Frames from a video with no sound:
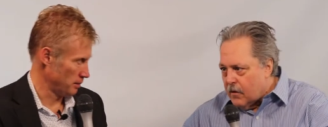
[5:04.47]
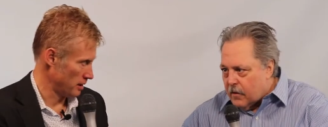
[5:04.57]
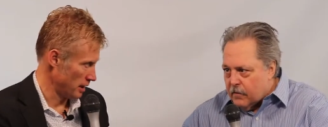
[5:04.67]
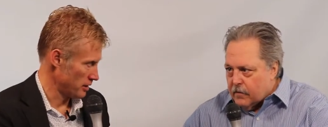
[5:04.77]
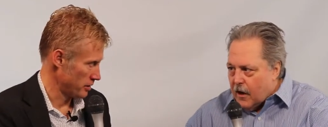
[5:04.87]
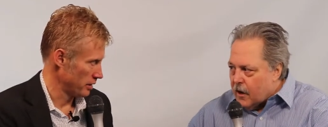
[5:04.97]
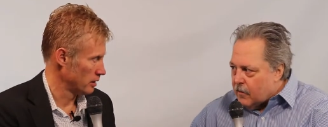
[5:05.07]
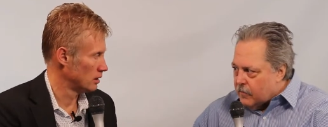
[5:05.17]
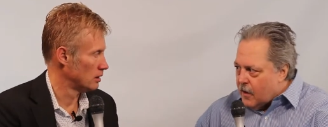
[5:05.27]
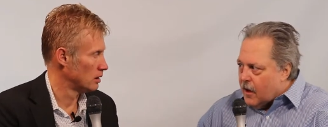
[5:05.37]
Speaker 1: they can they can
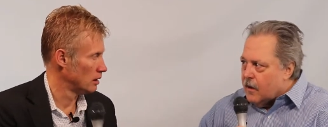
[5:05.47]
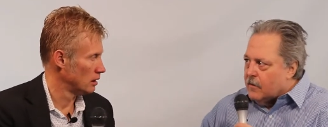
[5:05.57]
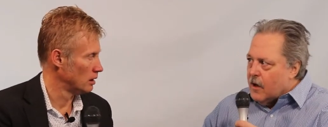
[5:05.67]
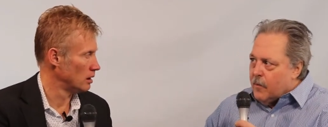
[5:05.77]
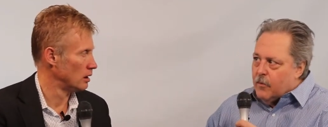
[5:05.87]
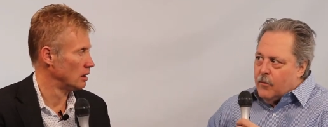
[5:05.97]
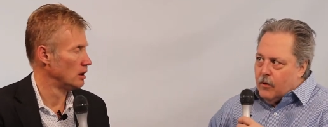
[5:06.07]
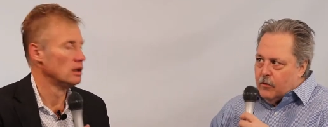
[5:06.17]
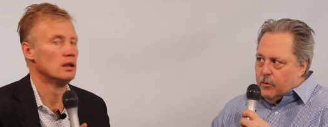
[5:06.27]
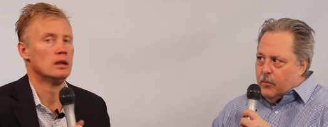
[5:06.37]
stack stack on top of
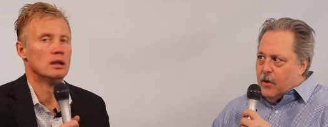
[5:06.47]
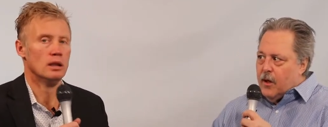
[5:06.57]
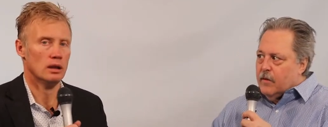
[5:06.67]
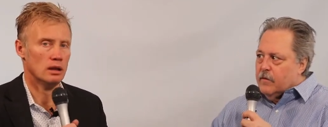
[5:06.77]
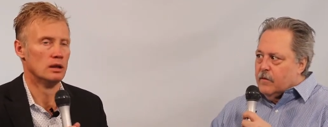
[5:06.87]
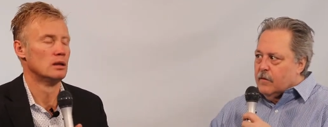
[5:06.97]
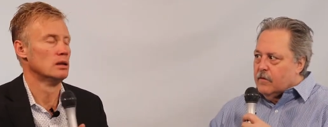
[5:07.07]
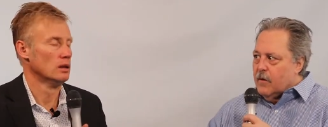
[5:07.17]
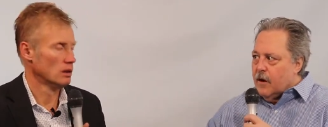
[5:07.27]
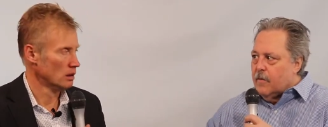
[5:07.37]
multiple
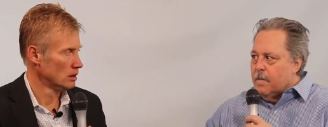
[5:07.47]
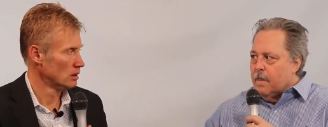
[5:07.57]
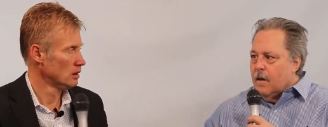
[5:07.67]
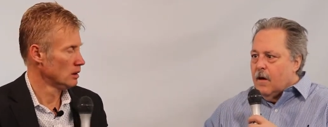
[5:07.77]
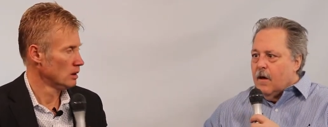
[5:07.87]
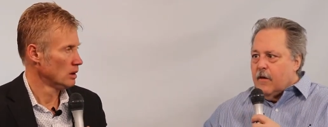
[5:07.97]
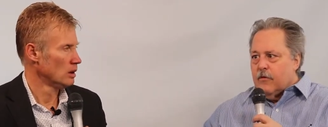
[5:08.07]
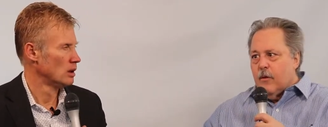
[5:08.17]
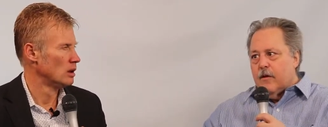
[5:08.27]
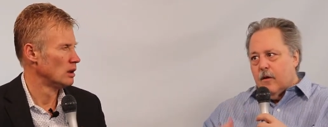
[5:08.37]
policies, right? And
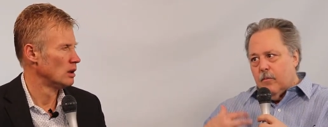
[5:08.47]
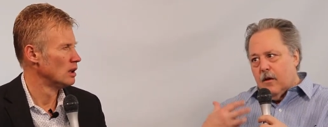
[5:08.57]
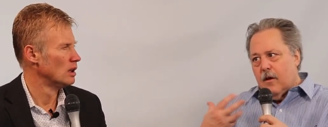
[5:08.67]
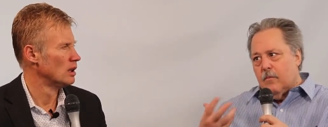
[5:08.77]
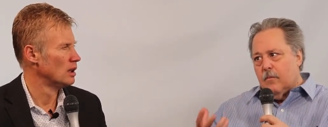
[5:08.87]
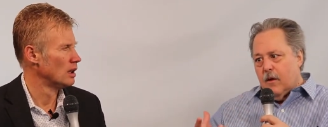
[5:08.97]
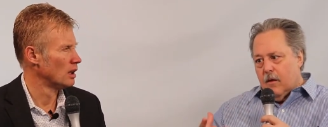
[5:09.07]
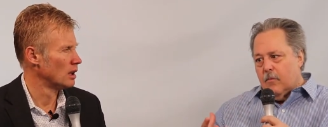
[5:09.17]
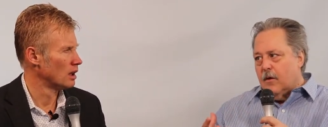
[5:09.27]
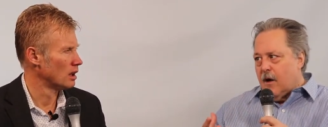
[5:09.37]
that's why they become they
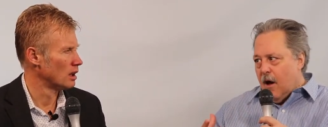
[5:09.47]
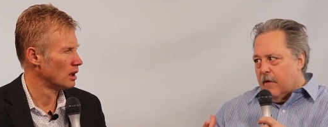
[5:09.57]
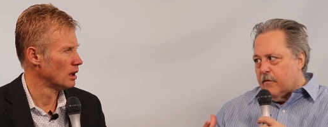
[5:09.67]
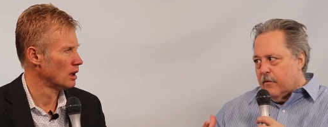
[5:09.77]
can be cost